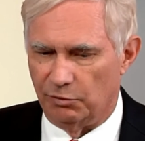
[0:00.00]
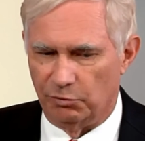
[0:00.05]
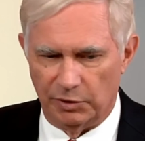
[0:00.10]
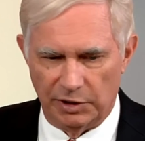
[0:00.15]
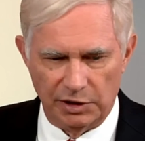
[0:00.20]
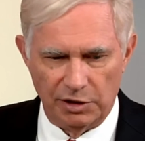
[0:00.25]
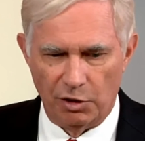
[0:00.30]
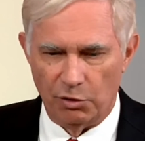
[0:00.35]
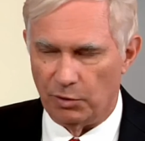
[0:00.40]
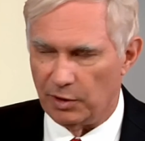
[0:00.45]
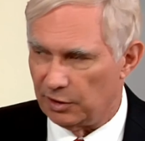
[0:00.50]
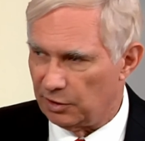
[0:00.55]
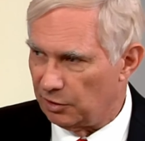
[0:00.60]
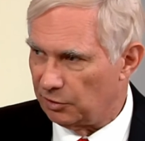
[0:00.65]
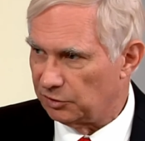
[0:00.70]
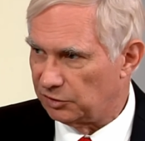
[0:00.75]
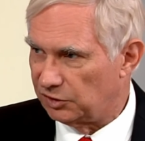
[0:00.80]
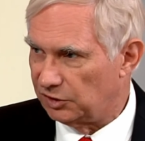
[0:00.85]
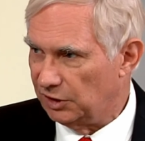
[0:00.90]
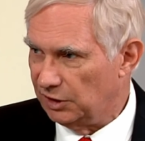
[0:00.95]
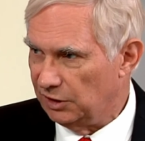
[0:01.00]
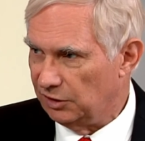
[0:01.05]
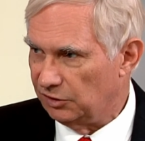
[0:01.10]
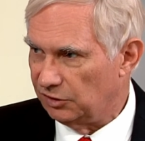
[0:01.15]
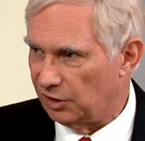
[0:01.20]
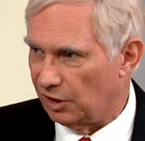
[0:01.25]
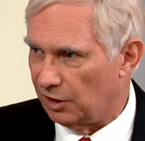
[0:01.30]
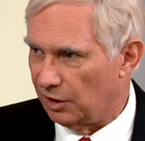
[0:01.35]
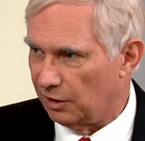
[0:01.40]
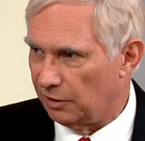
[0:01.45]
We know where those
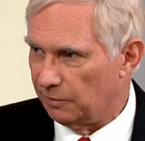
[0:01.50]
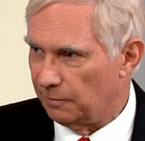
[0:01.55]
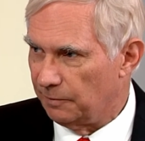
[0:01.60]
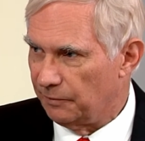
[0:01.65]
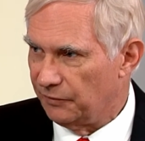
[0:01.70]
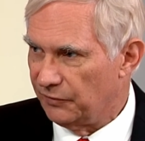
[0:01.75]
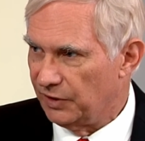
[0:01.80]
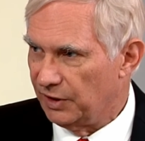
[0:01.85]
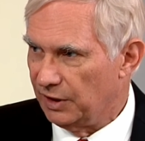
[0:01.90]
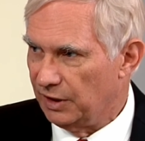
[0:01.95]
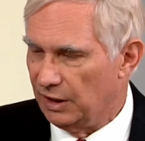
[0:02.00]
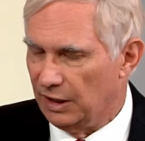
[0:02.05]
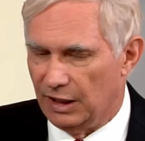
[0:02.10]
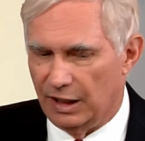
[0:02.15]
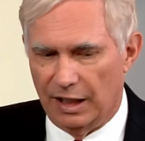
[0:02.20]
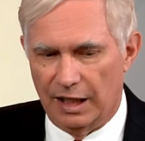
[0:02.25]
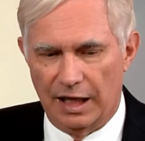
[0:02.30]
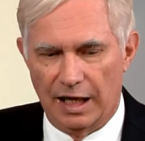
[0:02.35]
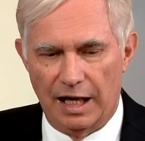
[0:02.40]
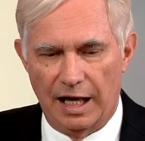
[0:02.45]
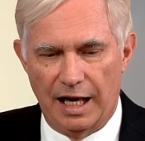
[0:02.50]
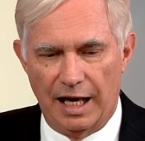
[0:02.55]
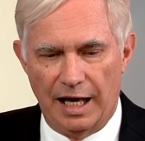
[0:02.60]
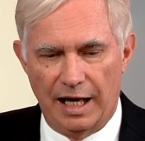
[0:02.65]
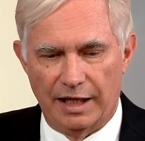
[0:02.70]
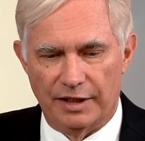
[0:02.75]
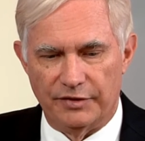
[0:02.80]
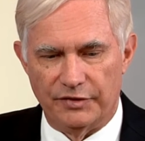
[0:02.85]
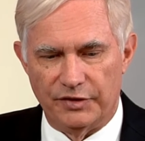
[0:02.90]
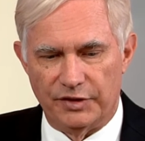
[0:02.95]
cities are.
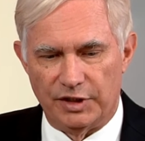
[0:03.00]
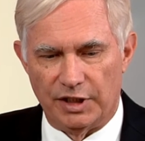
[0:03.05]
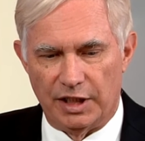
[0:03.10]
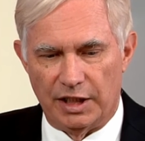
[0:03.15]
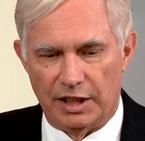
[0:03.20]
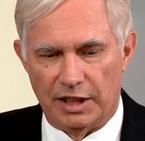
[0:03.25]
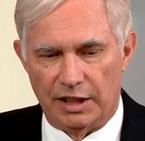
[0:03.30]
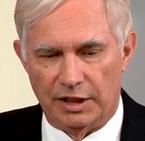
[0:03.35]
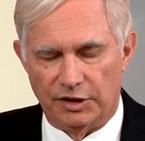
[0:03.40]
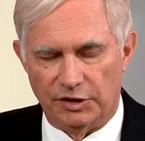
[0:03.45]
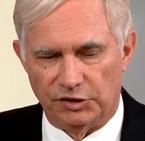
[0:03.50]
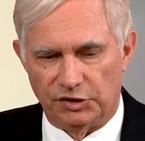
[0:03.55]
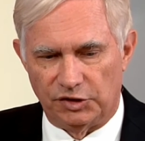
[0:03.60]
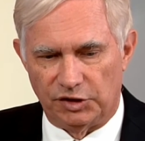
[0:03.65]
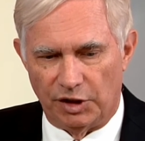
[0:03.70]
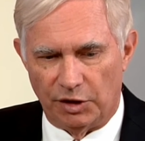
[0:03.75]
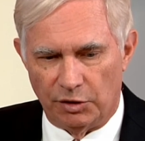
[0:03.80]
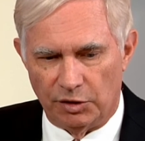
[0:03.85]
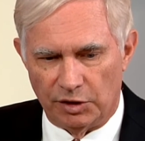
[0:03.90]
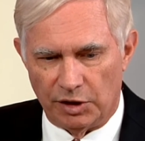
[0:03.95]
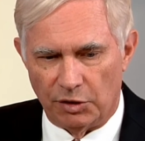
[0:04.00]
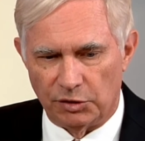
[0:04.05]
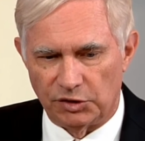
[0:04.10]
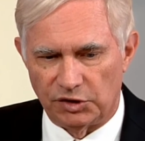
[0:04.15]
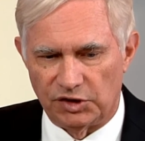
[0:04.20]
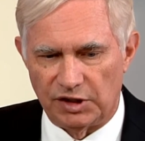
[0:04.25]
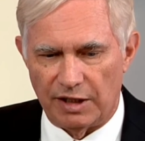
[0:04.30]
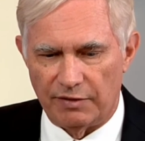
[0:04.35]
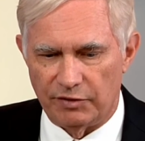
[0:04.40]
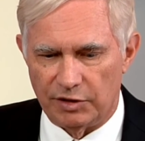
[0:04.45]
And so
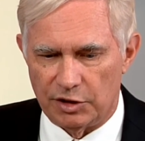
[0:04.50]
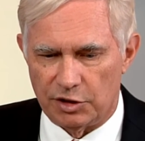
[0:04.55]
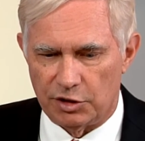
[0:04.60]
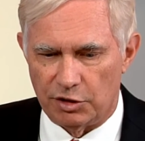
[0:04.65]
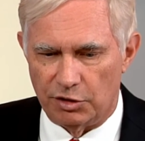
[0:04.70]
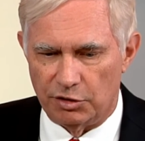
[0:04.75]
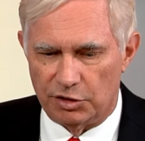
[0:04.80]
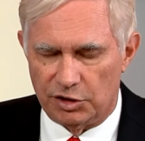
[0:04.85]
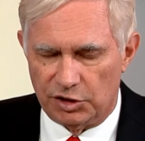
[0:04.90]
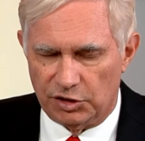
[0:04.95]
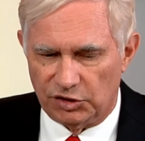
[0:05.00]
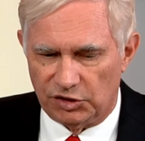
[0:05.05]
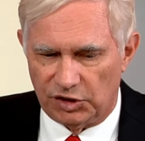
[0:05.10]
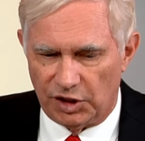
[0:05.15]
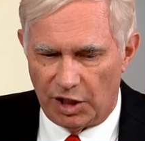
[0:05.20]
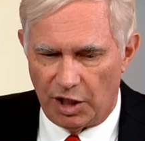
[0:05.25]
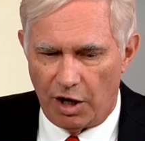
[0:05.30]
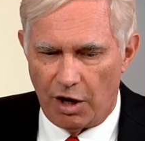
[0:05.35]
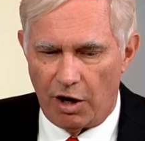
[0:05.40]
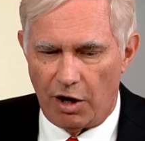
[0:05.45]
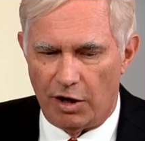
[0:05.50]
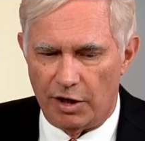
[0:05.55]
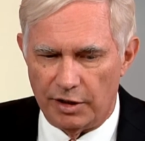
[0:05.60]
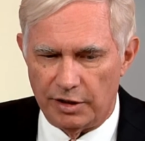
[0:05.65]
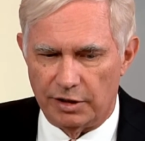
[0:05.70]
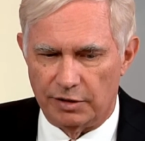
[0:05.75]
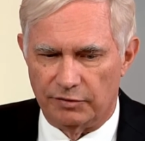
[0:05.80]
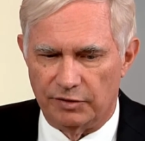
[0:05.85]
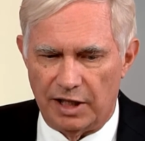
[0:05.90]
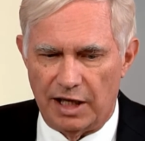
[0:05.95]
those 7 churches, the
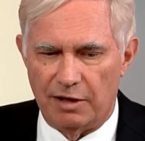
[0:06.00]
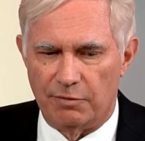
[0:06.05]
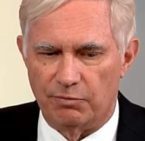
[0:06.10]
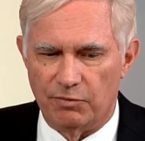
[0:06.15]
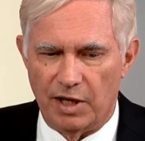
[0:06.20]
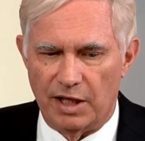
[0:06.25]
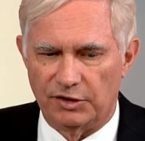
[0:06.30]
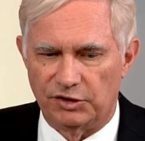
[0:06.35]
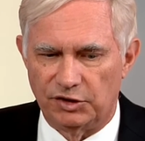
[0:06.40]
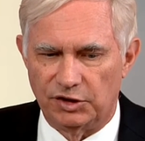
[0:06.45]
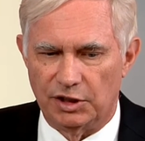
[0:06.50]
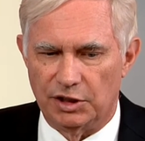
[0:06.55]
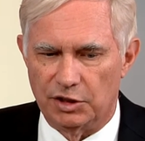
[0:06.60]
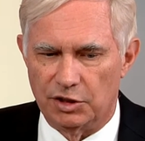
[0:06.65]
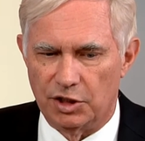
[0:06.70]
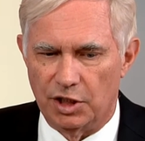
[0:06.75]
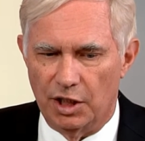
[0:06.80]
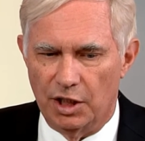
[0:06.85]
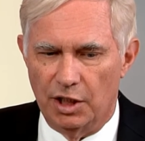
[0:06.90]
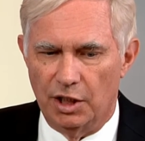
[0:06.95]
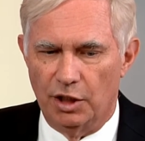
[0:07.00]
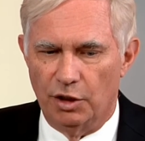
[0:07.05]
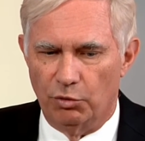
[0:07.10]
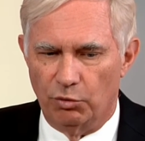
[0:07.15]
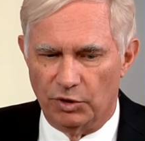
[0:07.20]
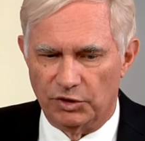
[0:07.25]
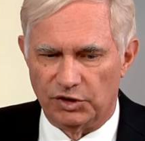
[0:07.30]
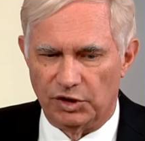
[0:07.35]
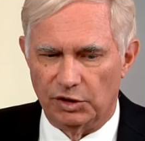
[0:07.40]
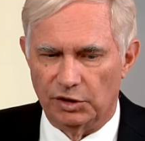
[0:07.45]
heart of that message
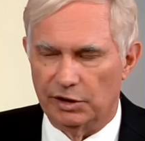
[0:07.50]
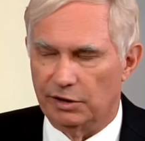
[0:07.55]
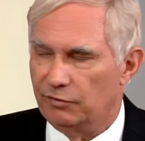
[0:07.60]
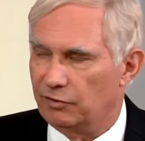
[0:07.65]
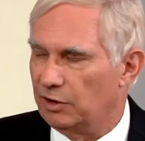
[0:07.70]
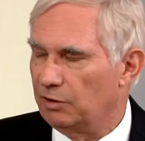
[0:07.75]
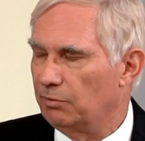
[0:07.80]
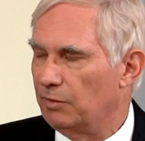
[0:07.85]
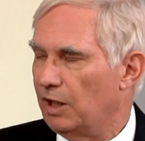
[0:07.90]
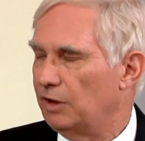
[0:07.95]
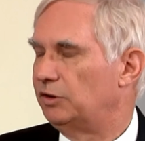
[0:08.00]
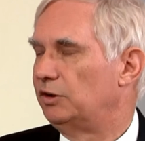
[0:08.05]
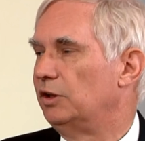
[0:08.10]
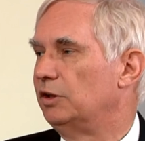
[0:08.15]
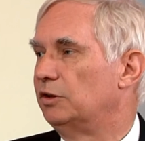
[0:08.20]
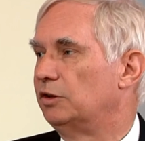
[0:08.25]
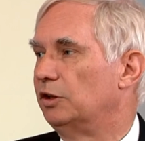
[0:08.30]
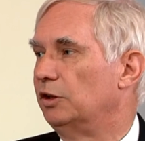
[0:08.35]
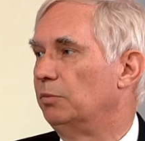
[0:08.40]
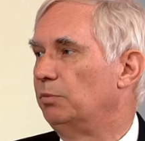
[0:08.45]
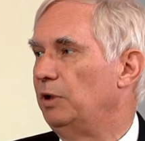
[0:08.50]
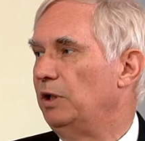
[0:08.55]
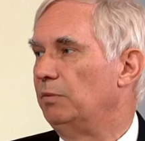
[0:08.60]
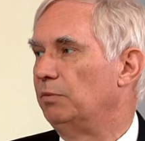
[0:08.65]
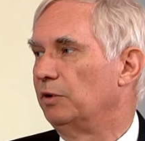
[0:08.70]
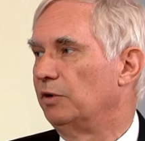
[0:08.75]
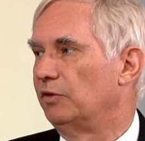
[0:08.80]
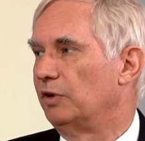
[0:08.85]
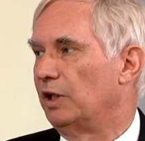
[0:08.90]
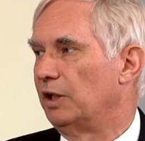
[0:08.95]
was a living message to the
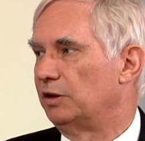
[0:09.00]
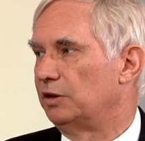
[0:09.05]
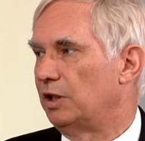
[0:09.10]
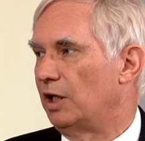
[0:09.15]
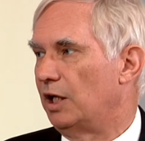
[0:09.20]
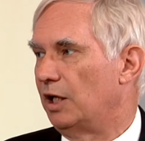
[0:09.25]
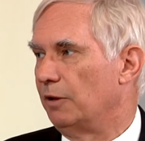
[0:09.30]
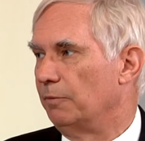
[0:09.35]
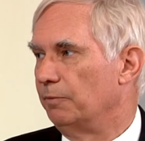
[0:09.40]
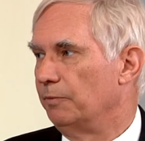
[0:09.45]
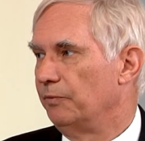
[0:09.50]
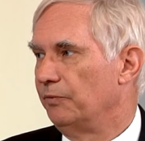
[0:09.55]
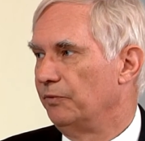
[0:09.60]
people of that time.